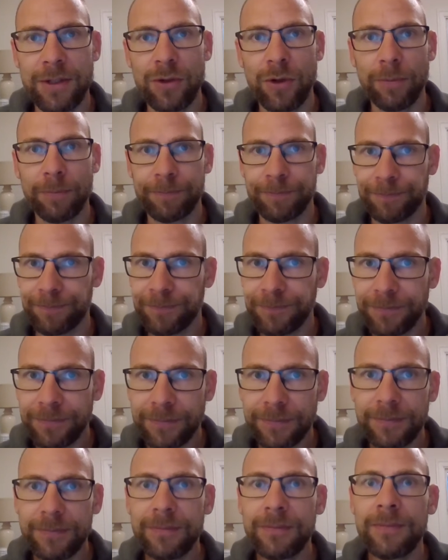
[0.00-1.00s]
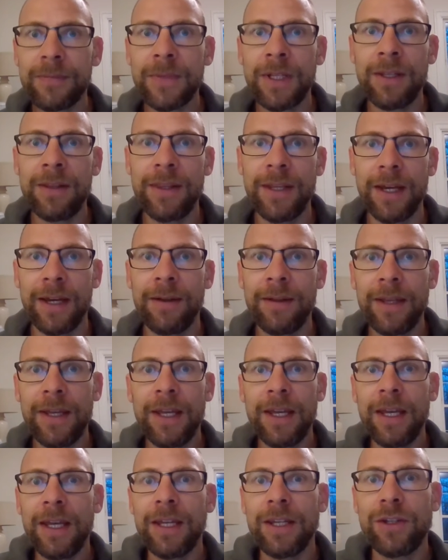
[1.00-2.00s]
so the
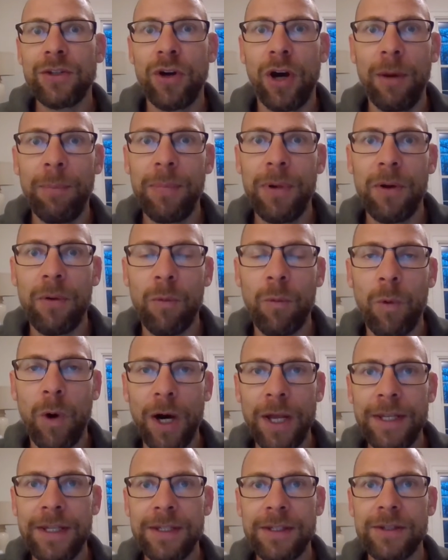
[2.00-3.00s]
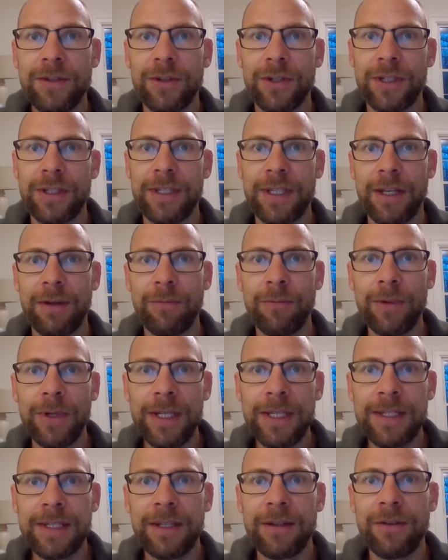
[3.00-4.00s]
top one, so to say,
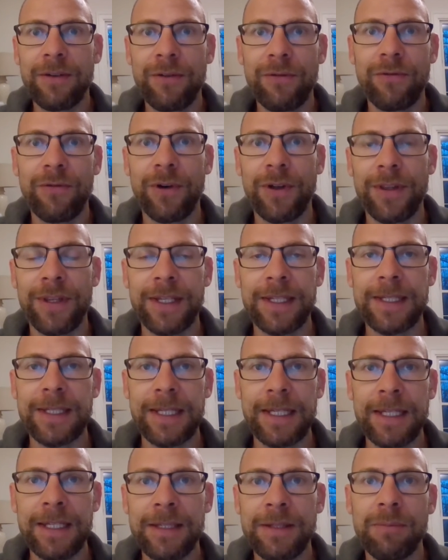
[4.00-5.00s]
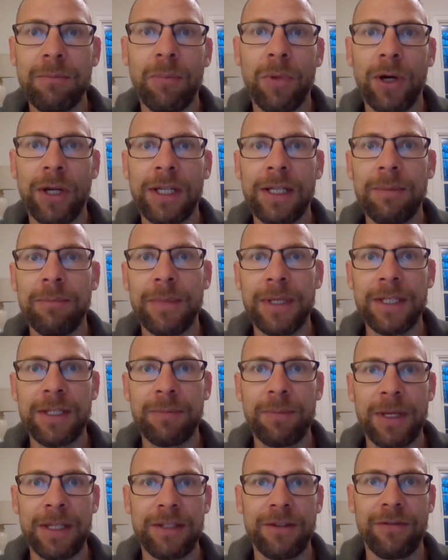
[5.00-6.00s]
reason for this is model
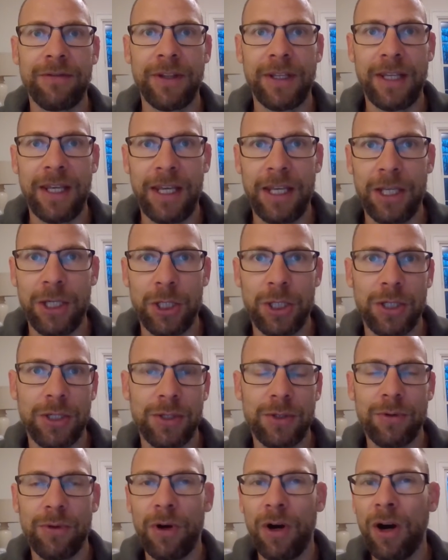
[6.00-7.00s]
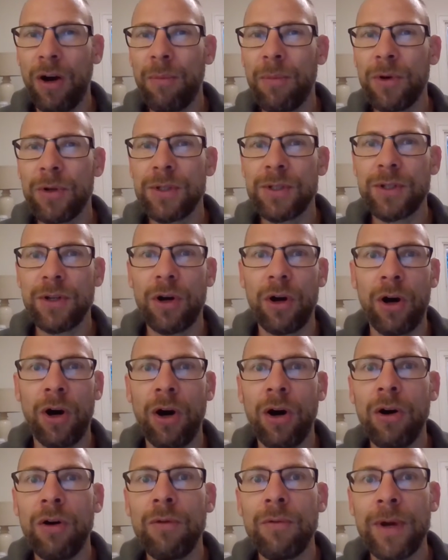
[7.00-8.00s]
misspecification. So almost
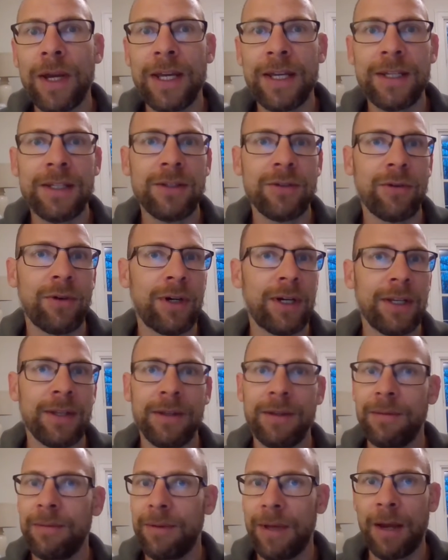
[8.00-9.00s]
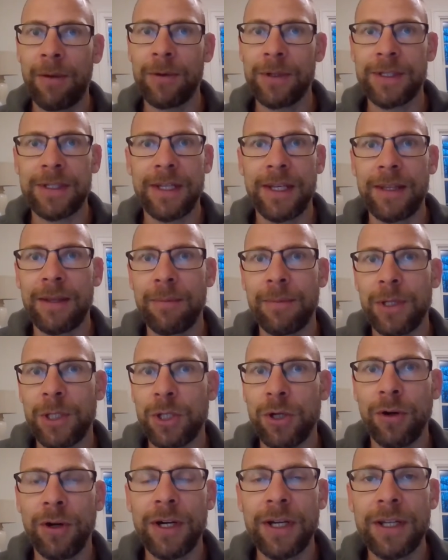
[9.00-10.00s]
always, or in, I would say, the
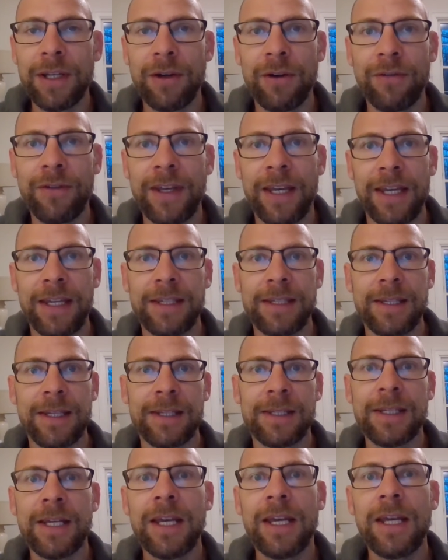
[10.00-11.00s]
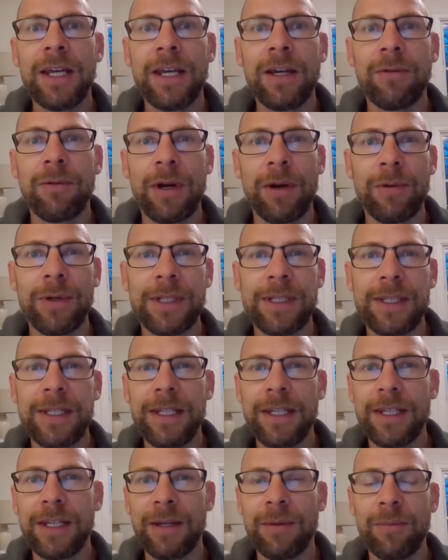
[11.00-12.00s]
majority of cases where we
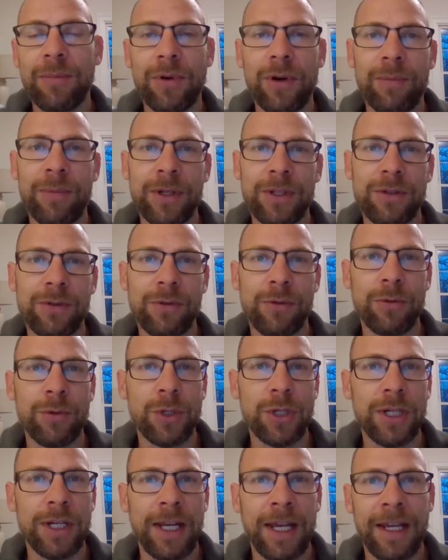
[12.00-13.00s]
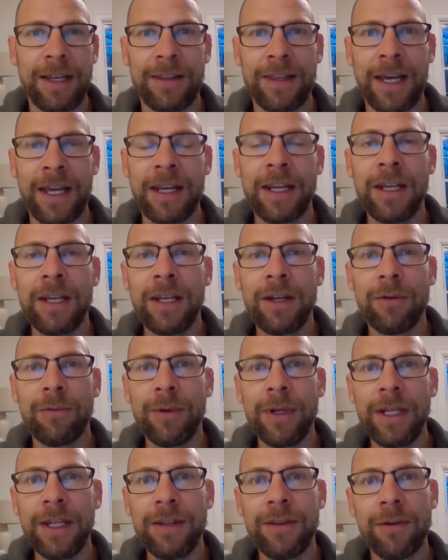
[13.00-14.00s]
see an improper solution like that,
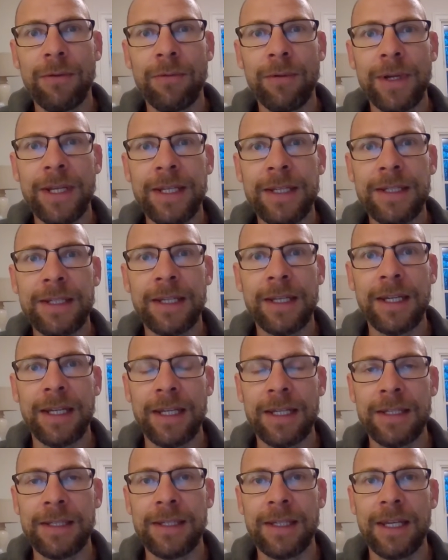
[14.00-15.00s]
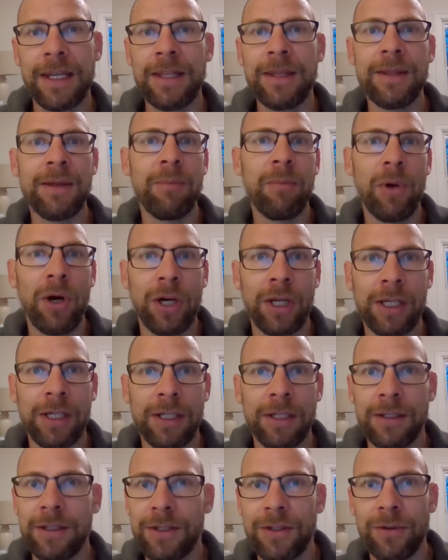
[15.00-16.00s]
really the reason is in the model.
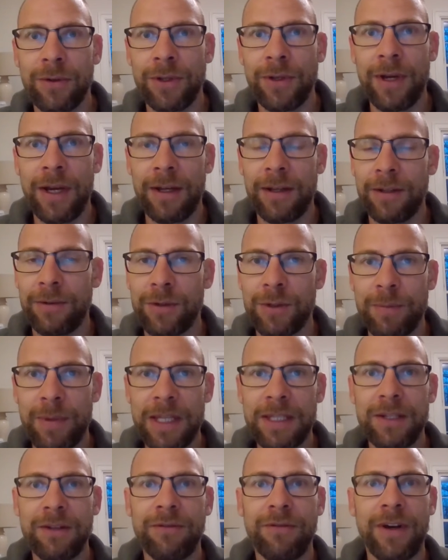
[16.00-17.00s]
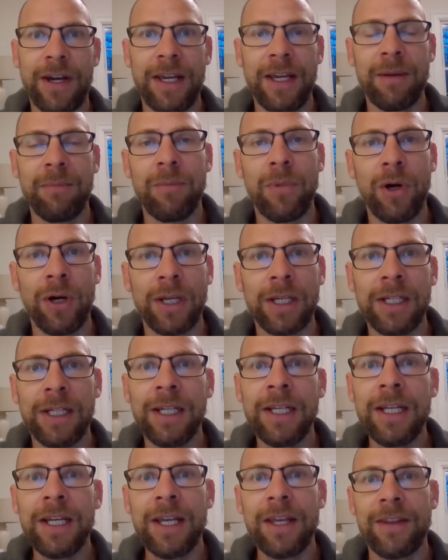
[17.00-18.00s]
So you, you specify a model
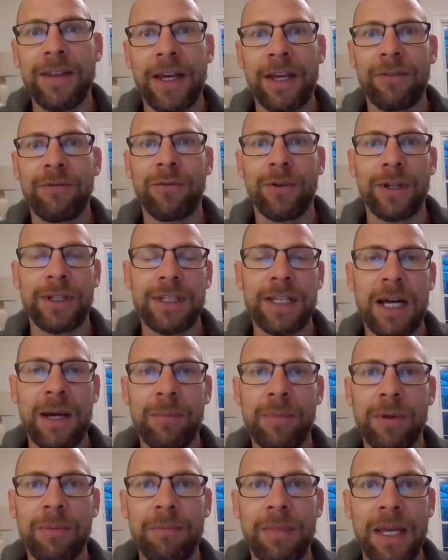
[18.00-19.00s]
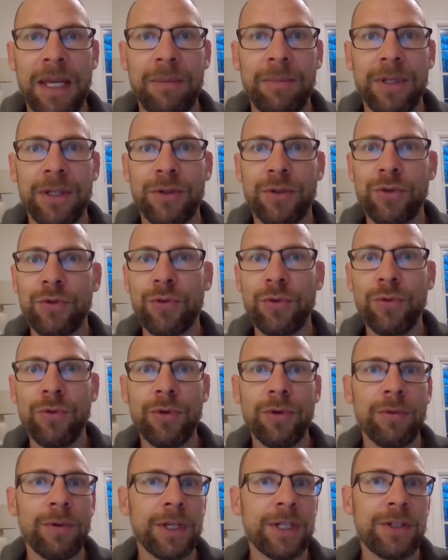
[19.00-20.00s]
that, for example, may be
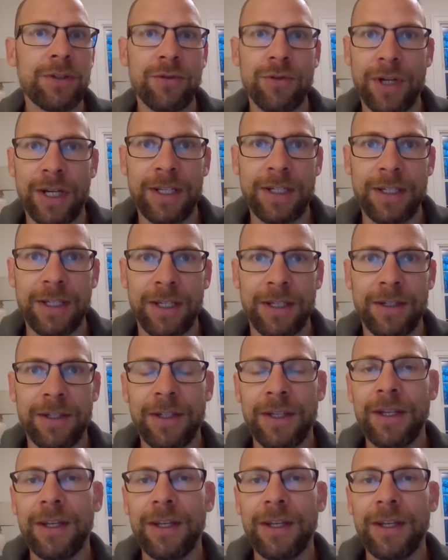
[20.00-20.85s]
too restricted,